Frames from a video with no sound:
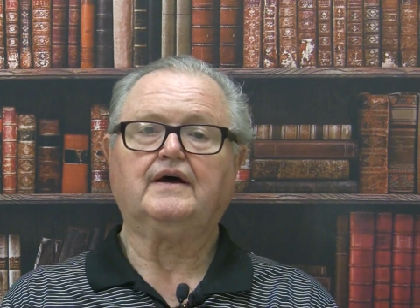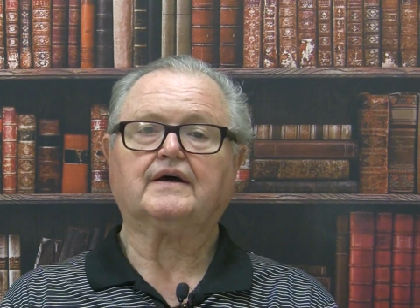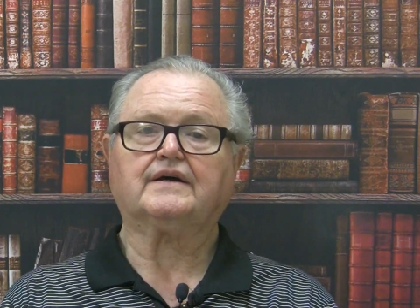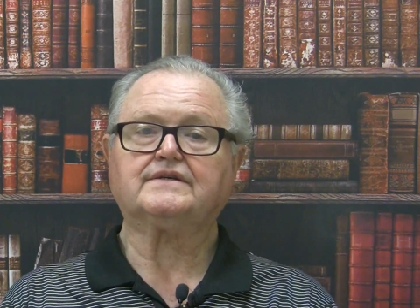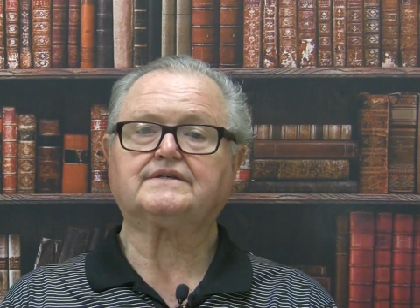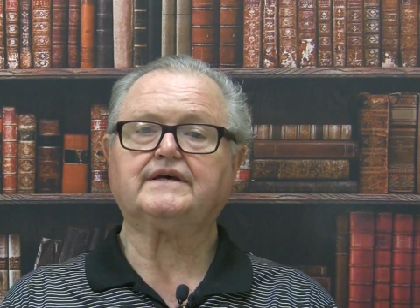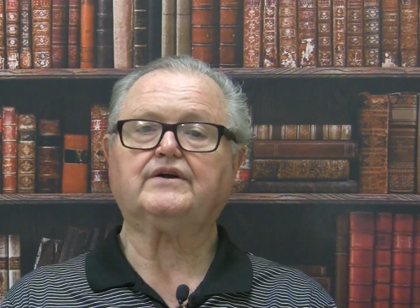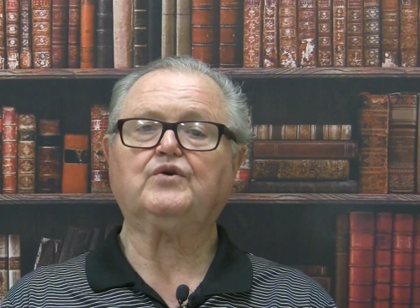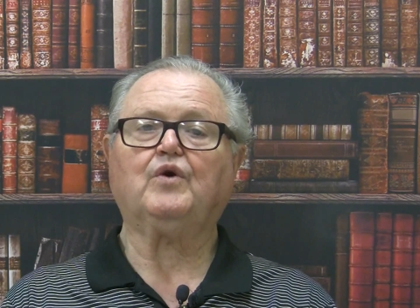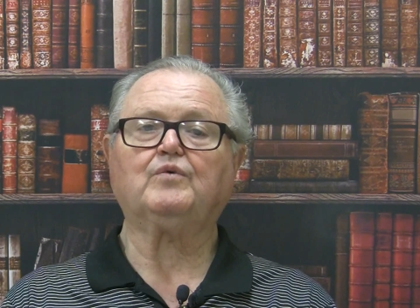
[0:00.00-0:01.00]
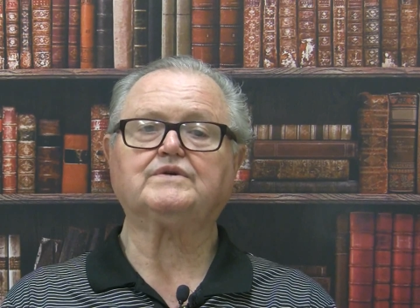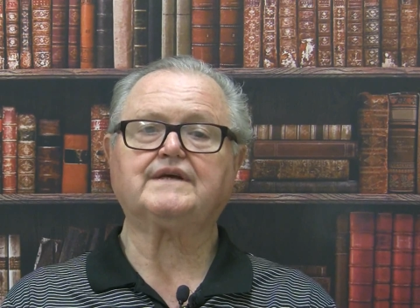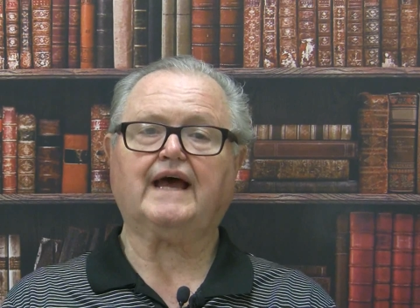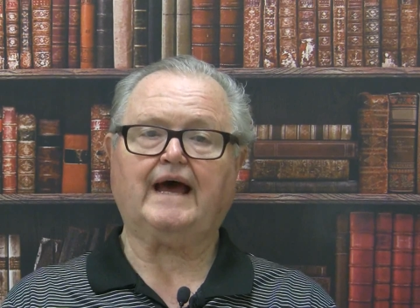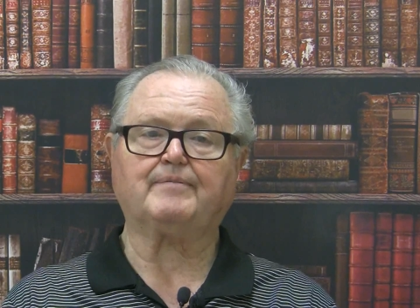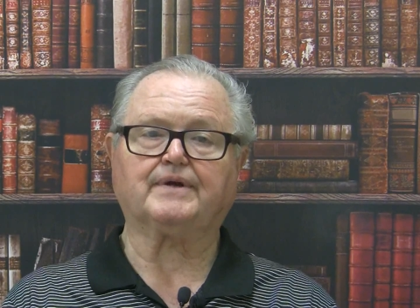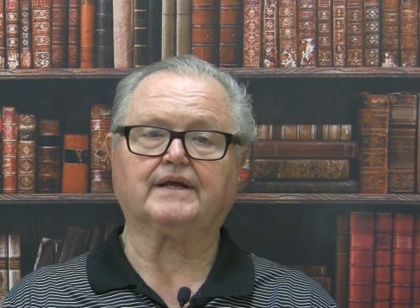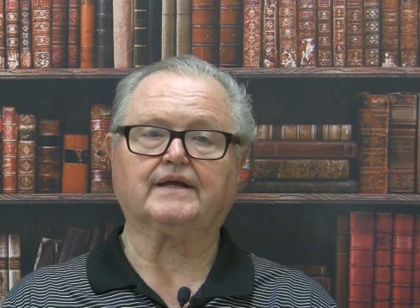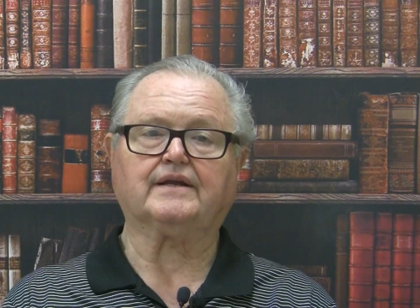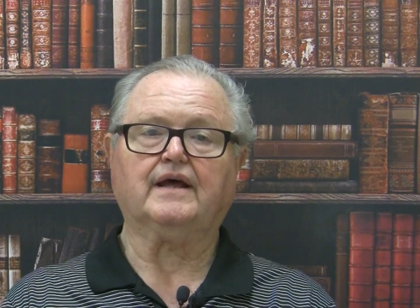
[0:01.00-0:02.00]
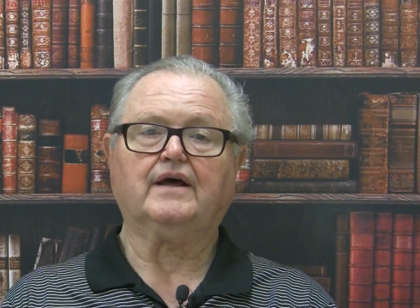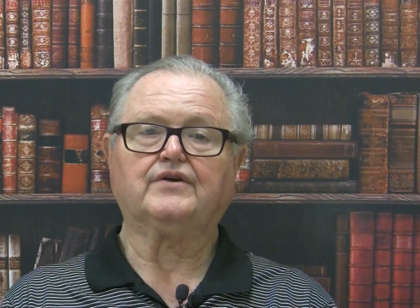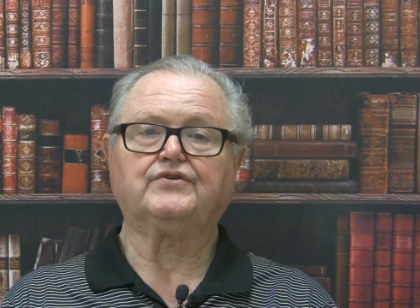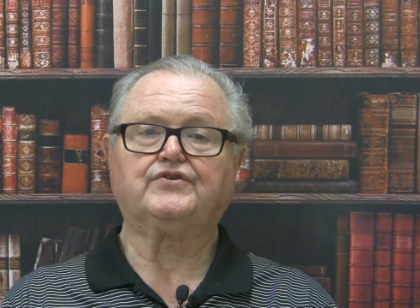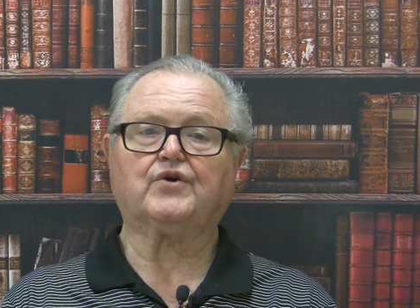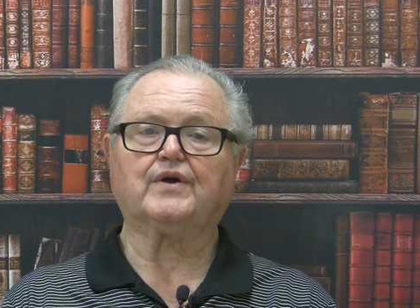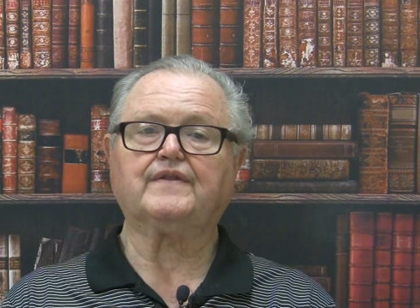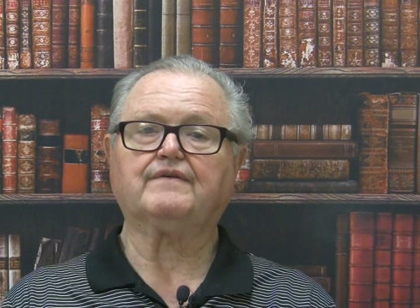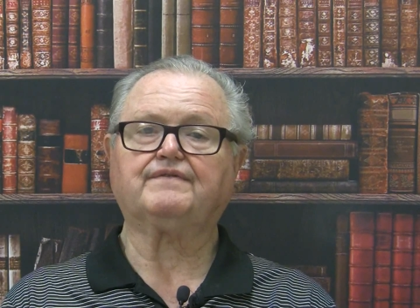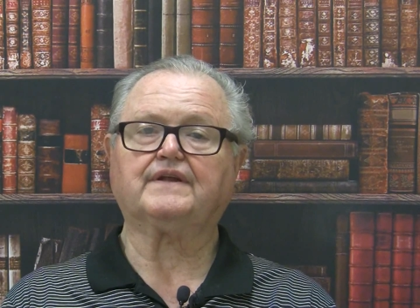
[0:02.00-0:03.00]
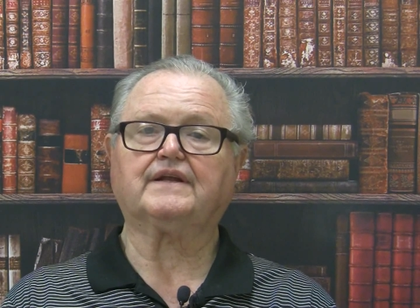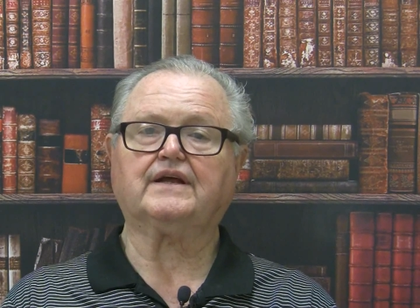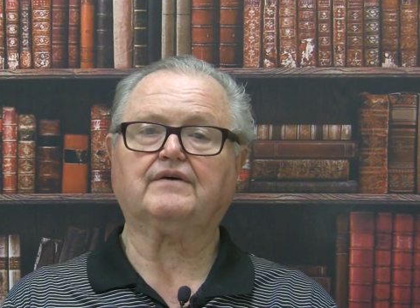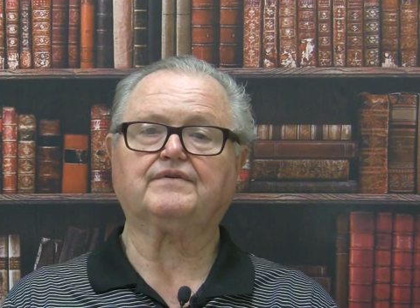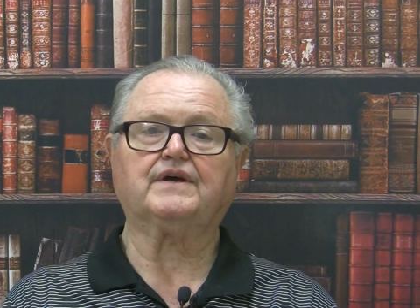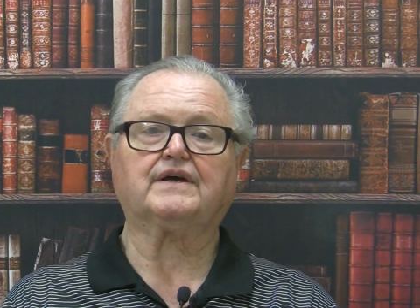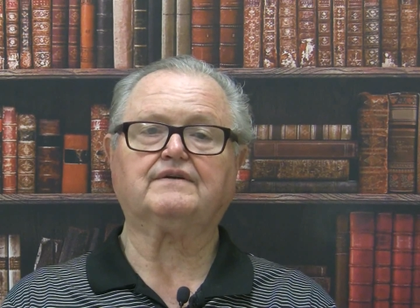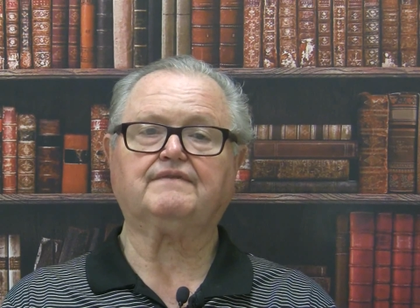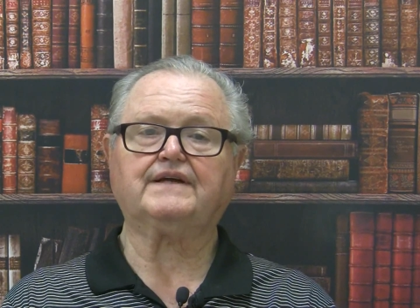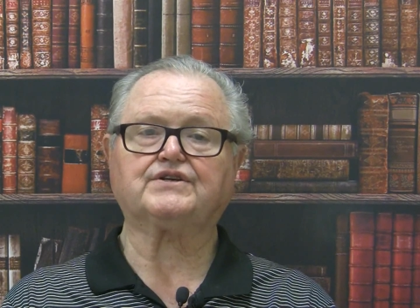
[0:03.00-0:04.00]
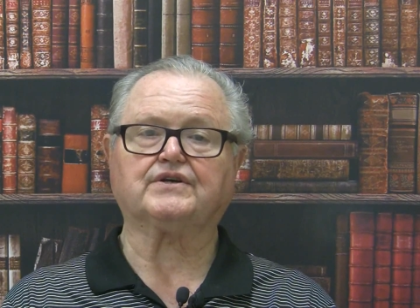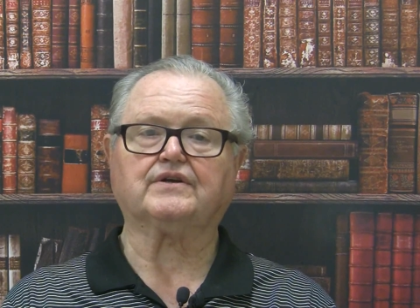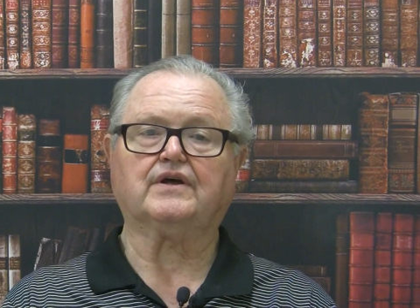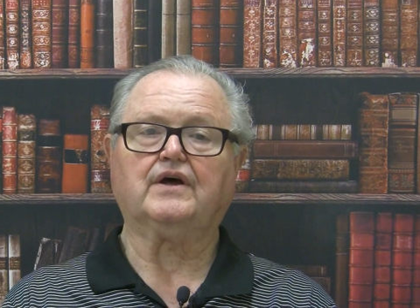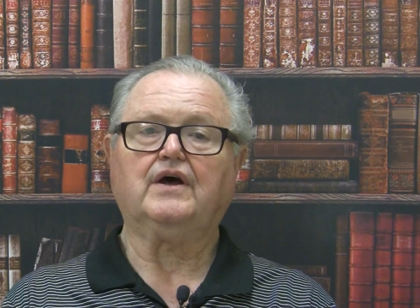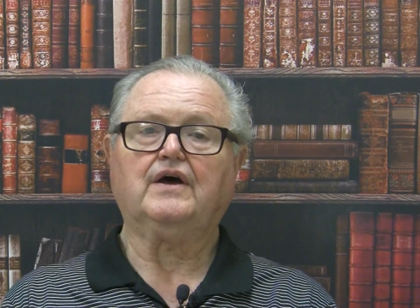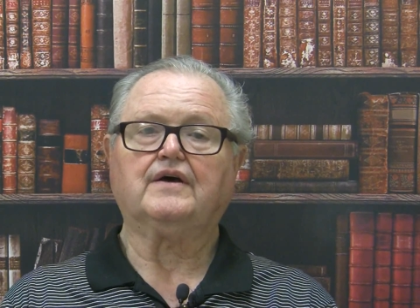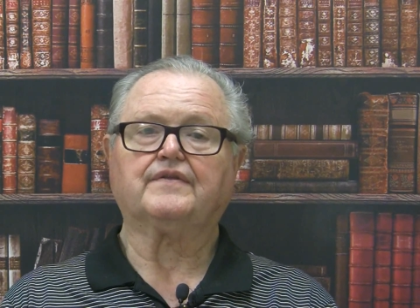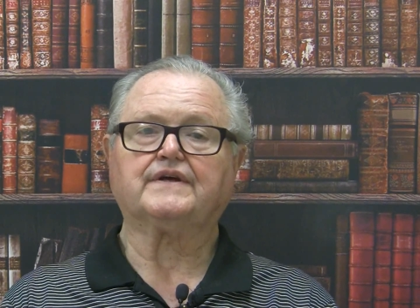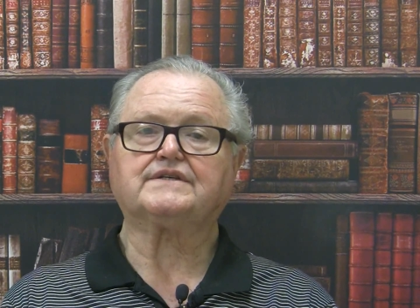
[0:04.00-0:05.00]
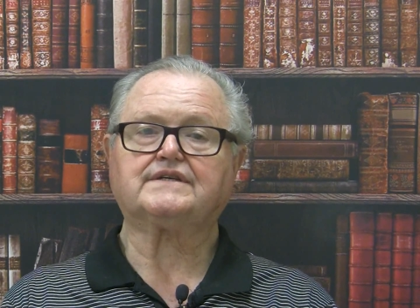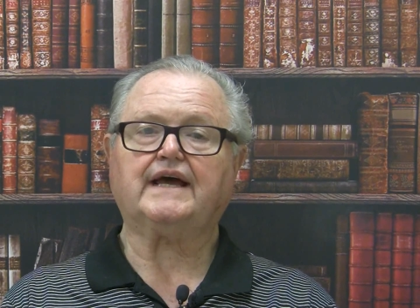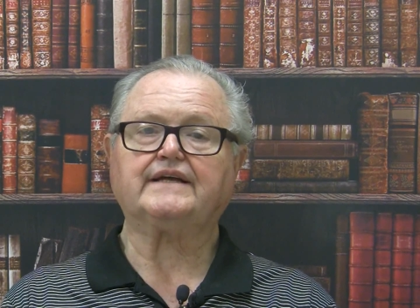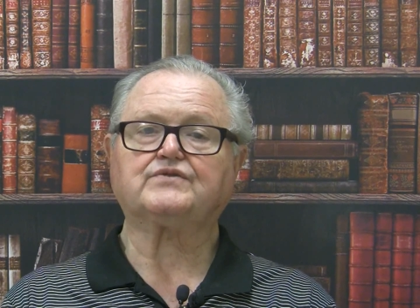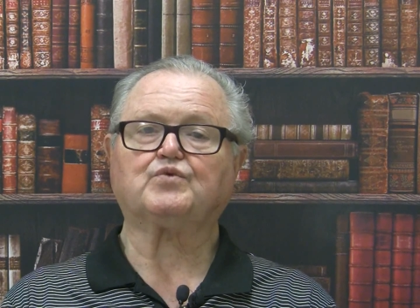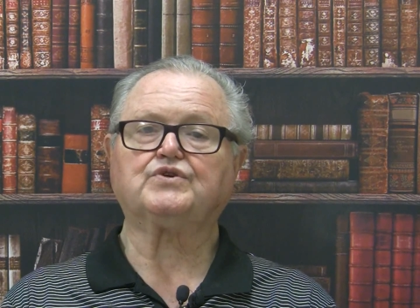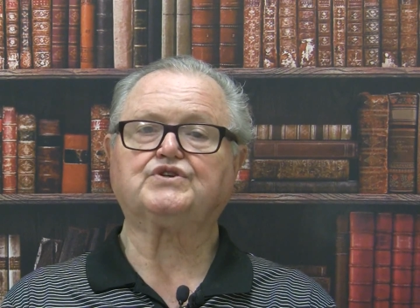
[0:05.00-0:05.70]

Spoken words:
Consider what was happening during the Philadelphia Convention. The states were